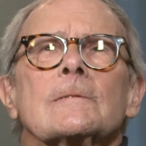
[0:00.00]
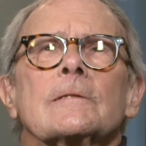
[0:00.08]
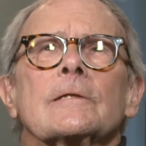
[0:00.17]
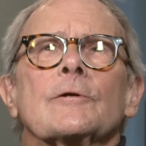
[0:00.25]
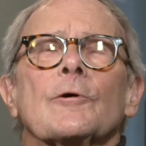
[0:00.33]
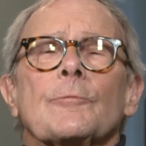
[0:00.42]

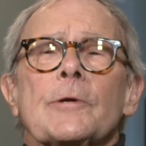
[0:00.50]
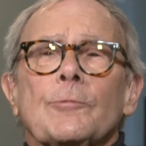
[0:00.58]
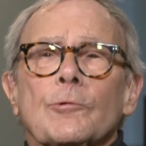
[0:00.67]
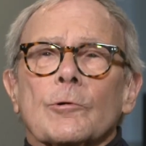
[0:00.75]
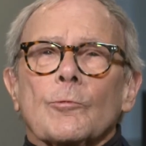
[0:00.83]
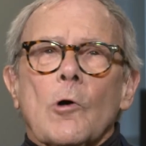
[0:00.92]
You know,
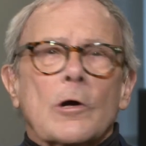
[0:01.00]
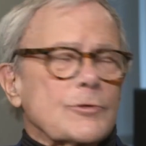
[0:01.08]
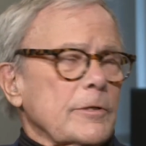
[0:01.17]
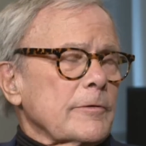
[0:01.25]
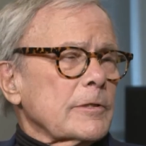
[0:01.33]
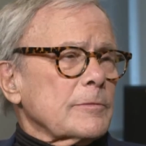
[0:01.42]
people are
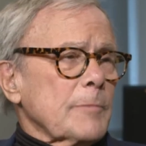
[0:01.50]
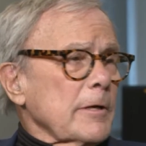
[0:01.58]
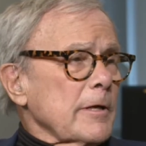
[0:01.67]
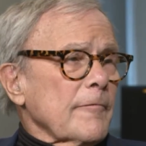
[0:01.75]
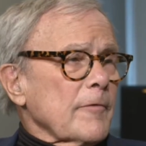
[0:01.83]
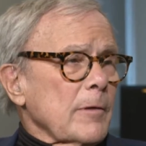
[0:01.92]
watching this,
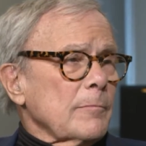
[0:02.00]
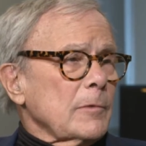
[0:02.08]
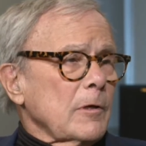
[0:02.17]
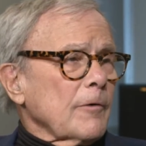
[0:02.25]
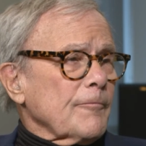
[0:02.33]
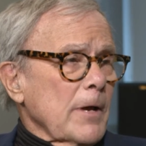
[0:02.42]
many of them
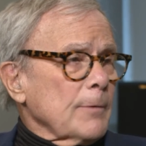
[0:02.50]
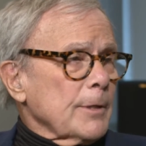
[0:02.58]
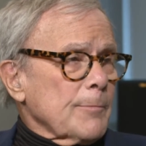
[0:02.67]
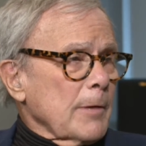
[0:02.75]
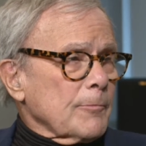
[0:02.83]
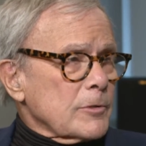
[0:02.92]
are family
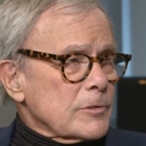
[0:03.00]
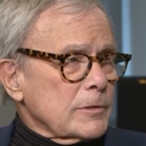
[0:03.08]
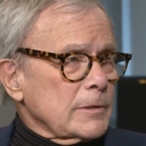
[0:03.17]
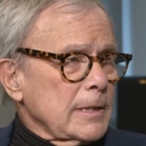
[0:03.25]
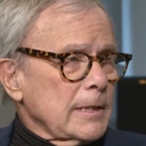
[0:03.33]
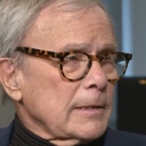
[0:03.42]
members,
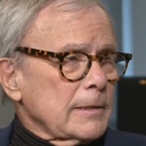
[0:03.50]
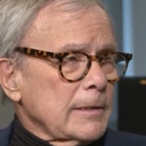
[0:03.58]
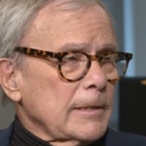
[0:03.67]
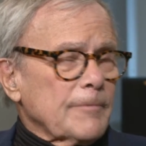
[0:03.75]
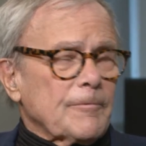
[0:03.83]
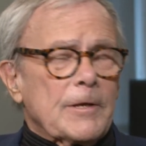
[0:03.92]
and
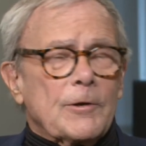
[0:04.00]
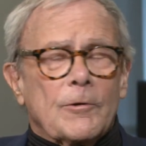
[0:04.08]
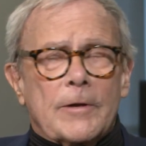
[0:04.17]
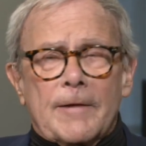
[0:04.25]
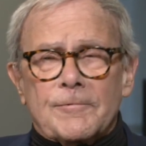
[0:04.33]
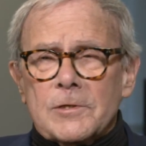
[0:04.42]
if they
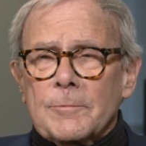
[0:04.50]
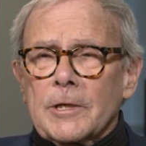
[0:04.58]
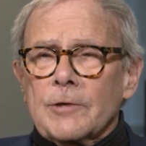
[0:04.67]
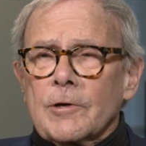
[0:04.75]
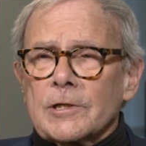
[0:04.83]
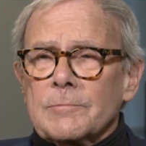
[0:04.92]
don't have
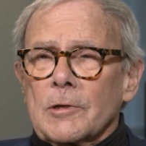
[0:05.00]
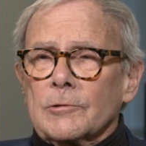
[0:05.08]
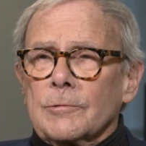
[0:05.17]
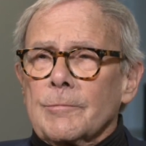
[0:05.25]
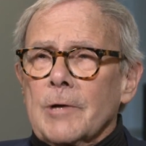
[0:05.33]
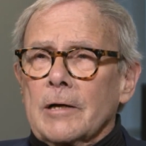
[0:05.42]
somebody who has
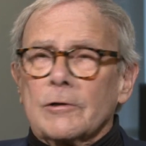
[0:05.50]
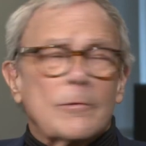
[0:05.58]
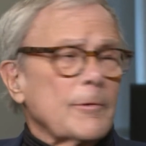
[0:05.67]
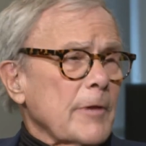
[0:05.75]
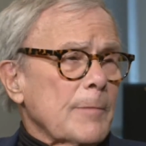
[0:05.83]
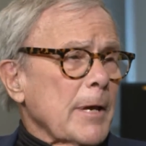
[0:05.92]
multiple
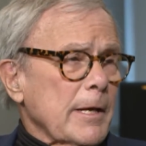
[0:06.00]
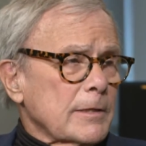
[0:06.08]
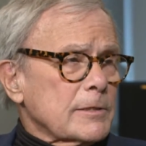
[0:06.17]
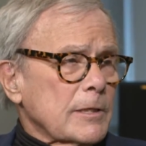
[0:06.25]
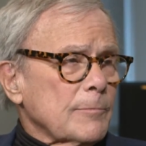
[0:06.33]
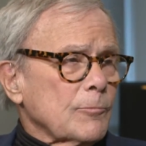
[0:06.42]
myeloma, they may
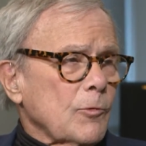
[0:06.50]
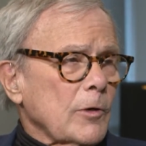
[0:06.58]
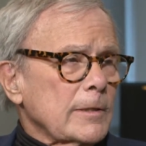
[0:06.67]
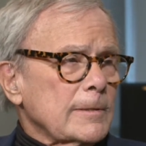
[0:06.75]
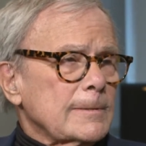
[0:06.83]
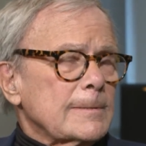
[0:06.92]
at some
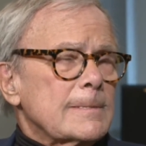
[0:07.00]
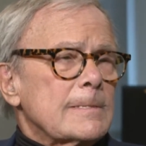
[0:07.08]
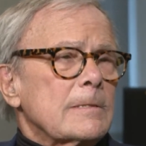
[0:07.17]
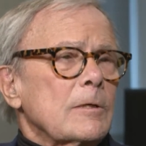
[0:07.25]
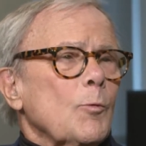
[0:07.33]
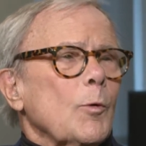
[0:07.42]
point.
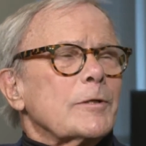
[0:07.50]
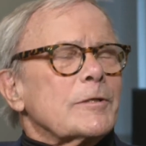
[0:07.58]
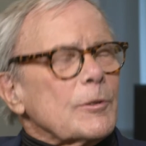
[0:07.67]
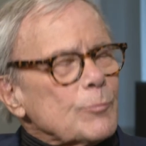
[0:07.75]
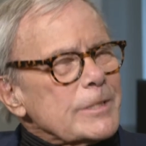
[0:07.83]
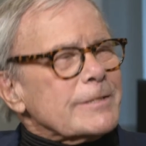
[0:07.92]
What is
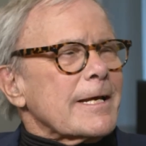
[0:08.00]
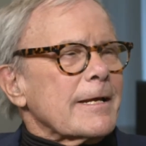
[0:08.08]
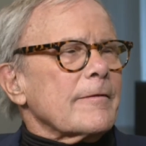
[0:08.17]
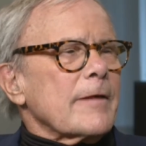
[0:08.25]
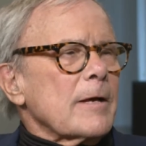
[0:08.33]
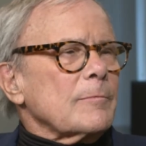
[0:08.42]
it we say
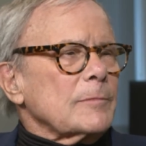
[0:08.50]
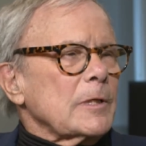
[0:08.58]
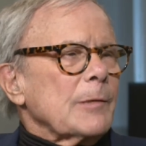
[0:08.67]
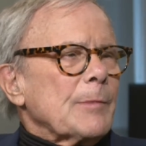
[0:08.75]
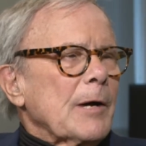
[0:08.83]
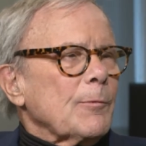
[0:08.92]
to them
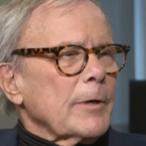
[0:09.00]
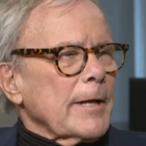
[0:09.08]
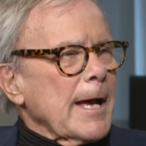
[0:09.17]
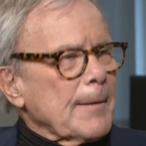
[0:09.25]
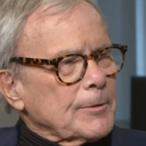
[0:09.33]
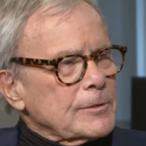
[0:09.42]
about what
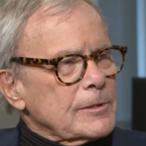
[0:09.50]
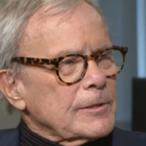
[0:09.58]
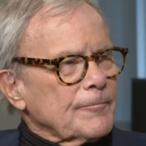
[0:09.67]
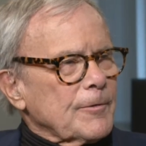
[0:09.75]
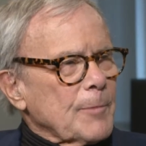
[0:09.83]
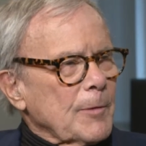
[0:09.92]
happens
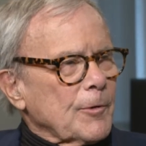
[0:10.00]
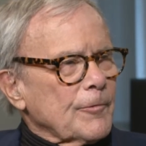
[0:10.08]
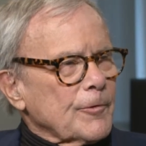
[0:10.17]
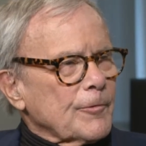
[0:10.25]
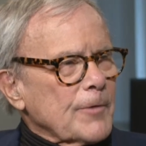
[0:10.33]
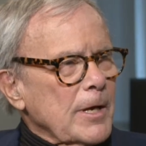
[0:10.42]
if a member of
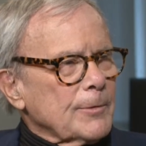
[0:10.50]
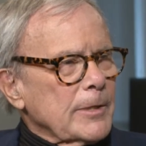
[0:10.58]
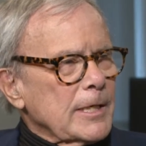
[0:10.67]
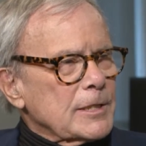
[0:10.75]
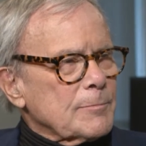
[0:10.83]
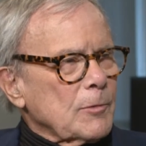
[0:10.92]
your family
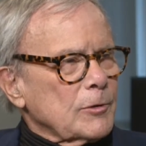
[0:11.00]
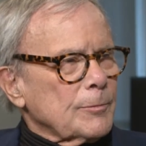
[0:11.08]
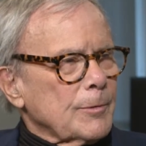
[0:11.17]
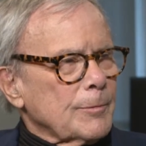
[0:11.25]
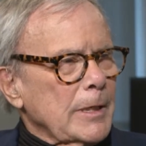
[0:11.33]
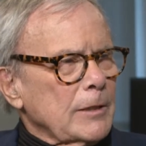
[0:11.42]
has
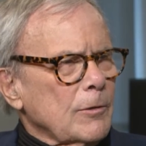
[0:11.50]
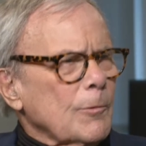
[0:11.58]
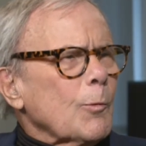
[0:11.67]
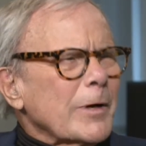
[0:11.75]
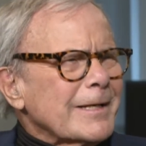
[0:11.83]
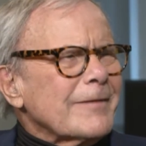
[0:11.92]
multiple
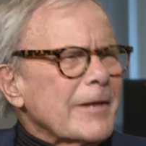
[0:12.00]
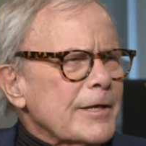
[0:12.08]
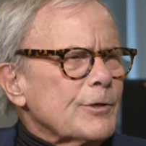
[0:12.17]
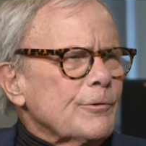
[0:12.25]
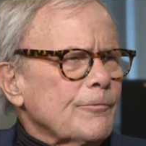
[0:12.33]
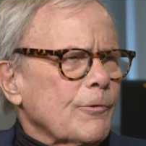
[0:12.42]
myeloma? What can they
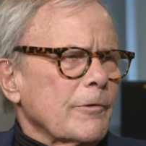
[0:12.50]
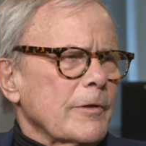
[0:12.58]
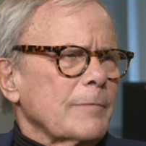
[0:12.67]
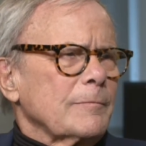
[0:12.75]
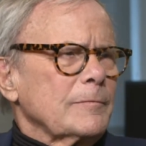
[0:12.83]
do for them?